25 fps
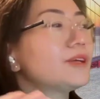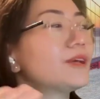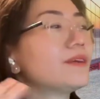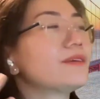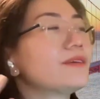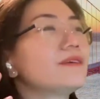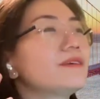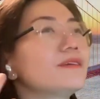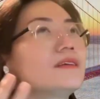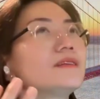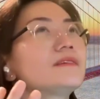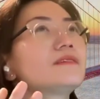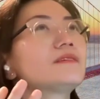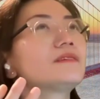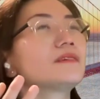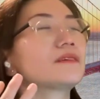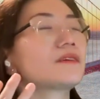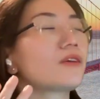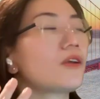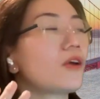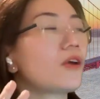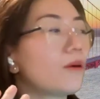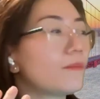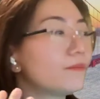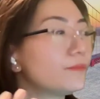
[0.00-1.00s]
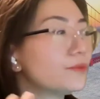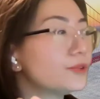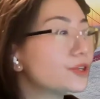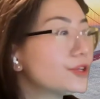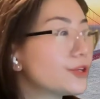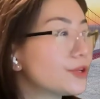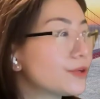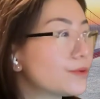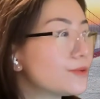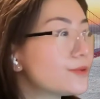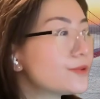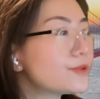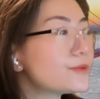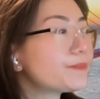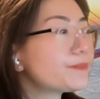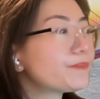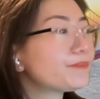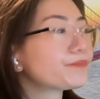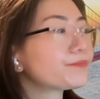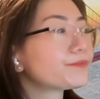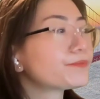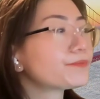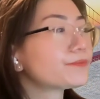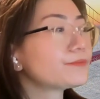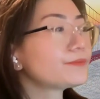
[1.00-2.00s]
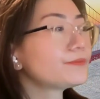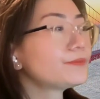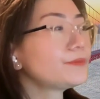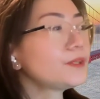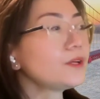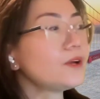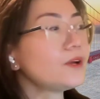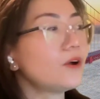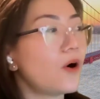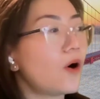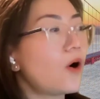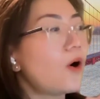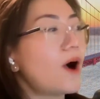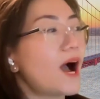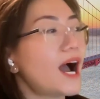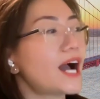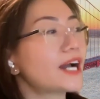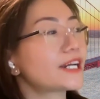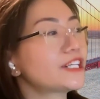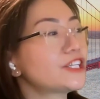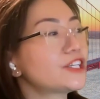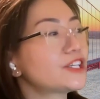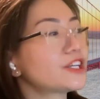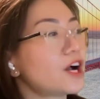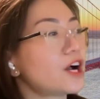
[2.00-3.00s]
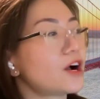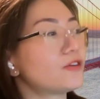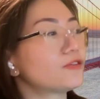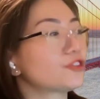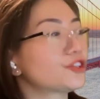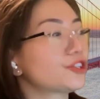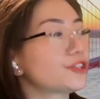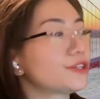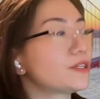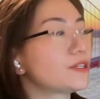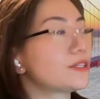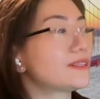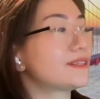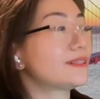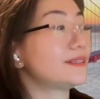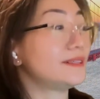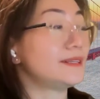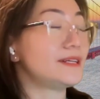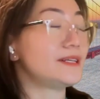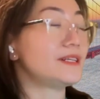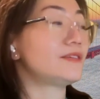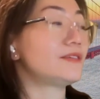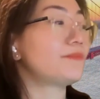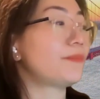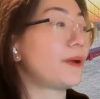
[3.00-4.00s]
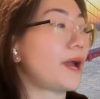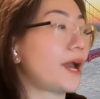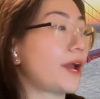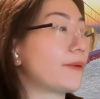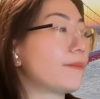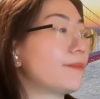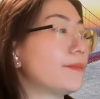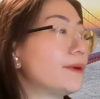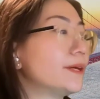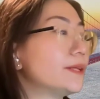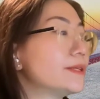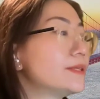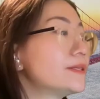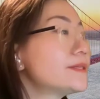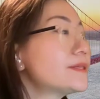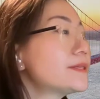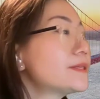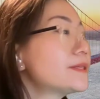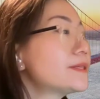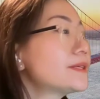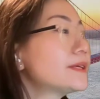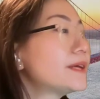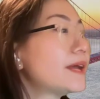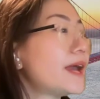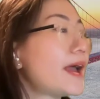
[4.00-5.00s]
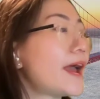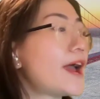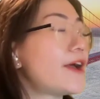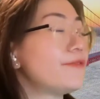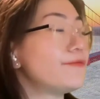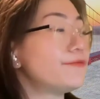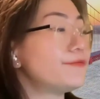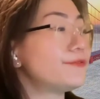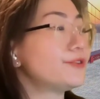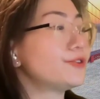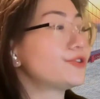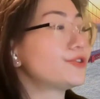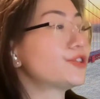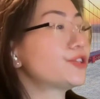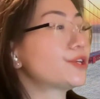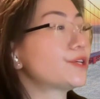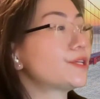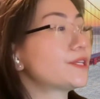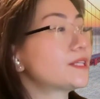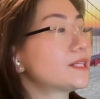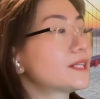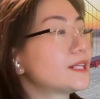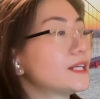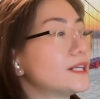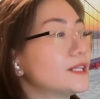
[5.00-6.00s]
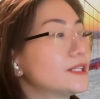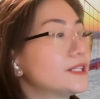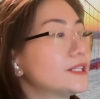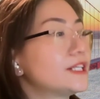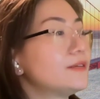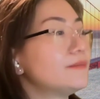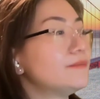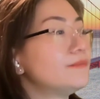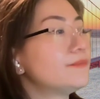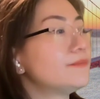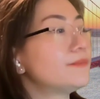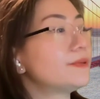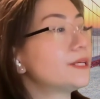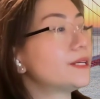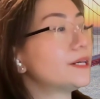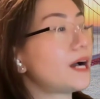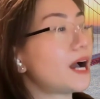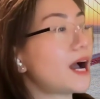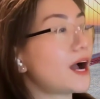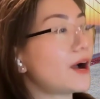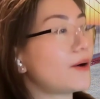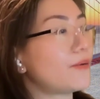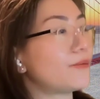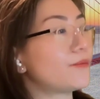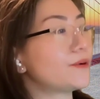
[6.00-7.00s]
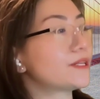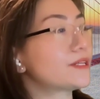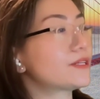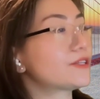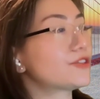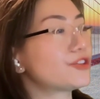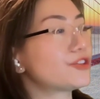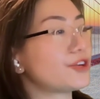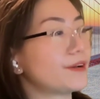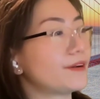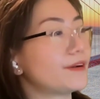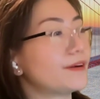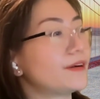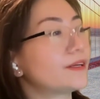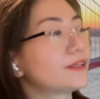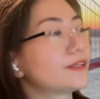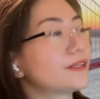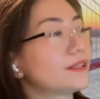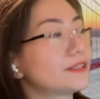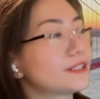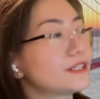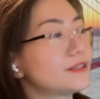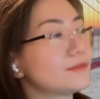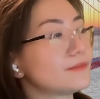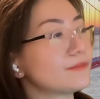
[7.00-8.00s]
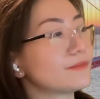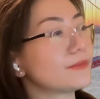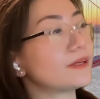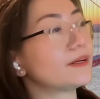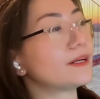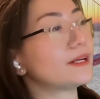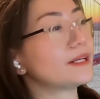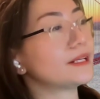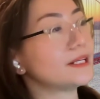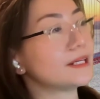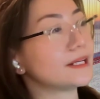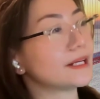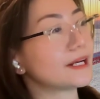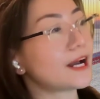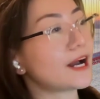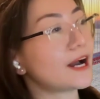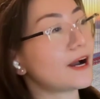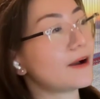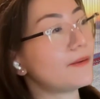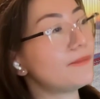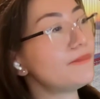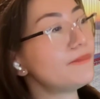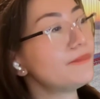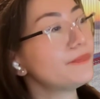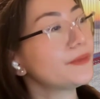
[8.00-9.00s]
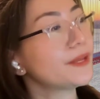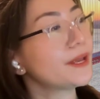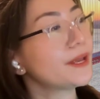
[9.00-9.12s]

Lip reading: generates the crop yield or agriculture's lease payments, and futures the timber harvest generate the timberland income,